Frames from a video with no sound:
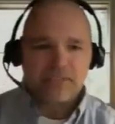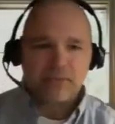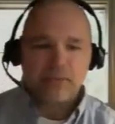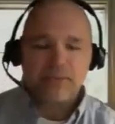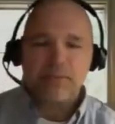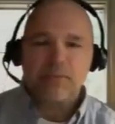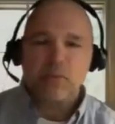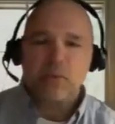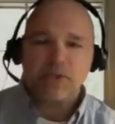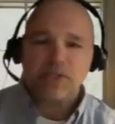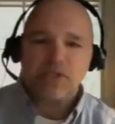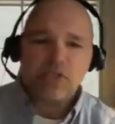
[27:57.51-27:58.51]
Would be
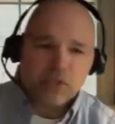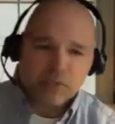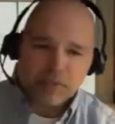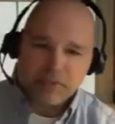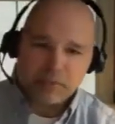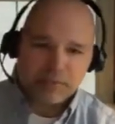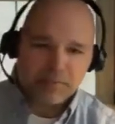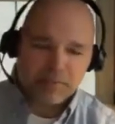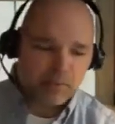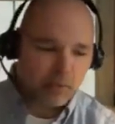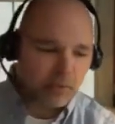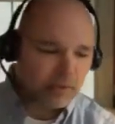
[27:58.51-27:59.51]
more human. Would be
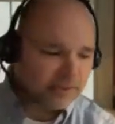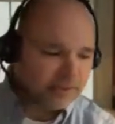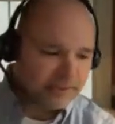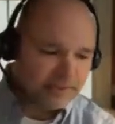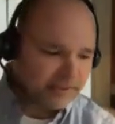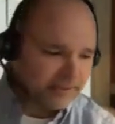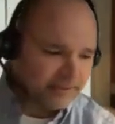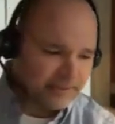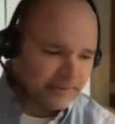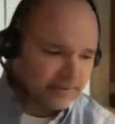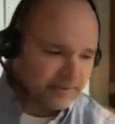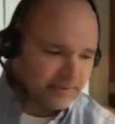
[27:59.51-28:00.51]
more
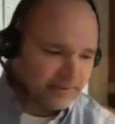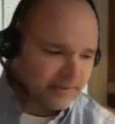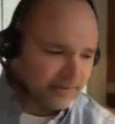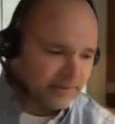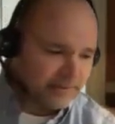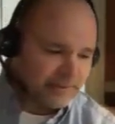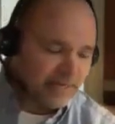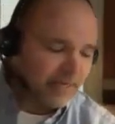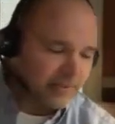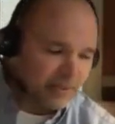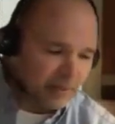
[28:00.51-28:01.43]
I don't know,